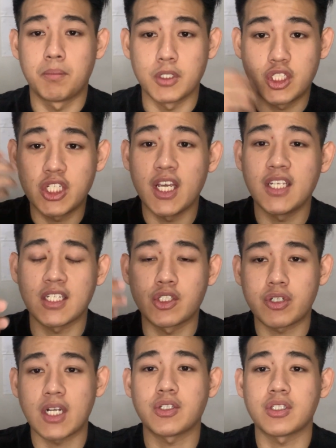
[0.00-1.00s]
purchase and
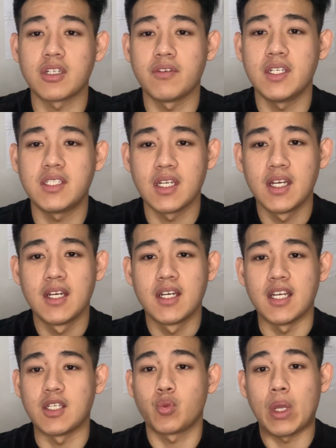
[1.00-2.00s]
trust your service
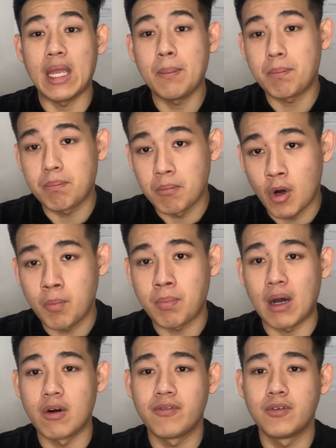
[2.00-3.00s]
is way more
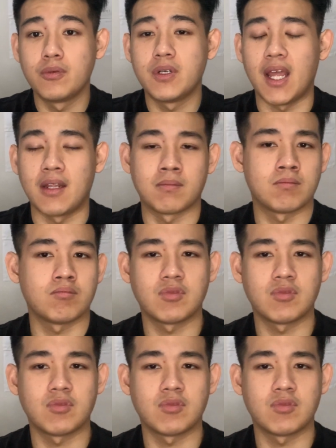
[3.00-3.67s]
powerful than